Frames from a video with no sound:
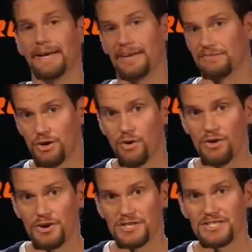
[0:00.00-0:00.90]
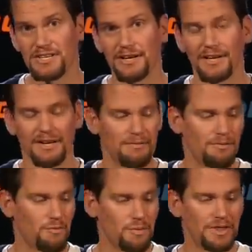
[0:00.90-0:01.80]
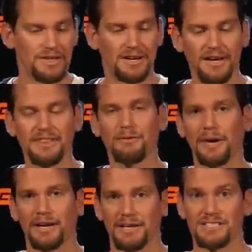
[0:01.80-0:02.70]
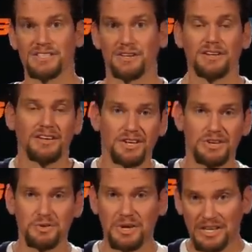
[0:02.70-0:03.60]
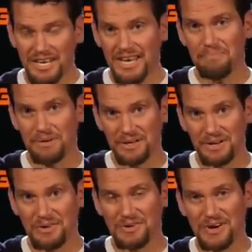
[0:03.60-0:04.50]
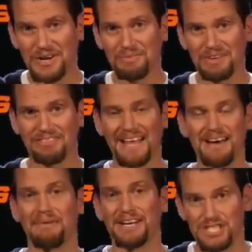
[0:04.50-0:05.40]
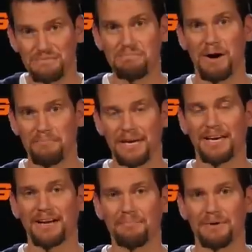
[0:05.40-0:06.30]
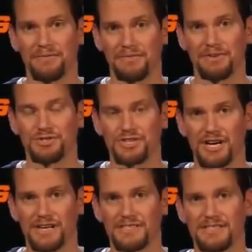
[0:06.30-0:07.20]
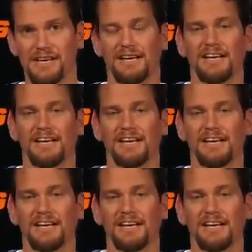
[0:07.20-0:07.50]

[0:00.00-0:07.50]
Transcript: And of course, with the gun the way it is, you can keep it incredibly flat by just pumping it up every few shots.